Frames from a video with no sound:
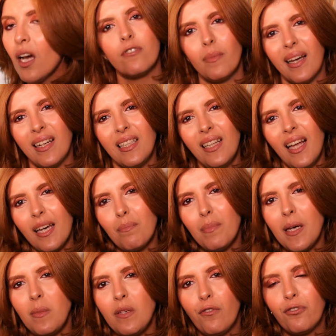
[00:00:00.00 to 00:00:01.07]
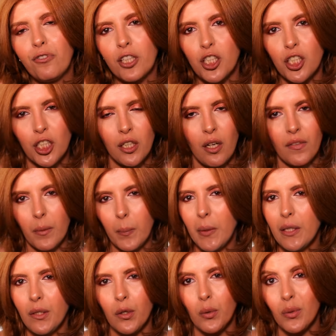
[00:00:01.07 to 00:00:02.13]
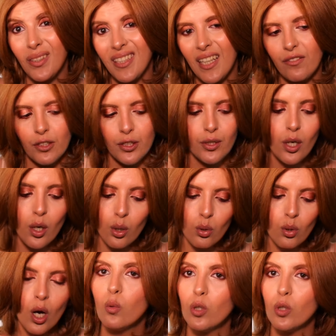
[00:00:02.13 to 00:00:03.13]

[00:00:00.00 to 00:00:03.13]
from any like maybe friction on the pillow, you never know,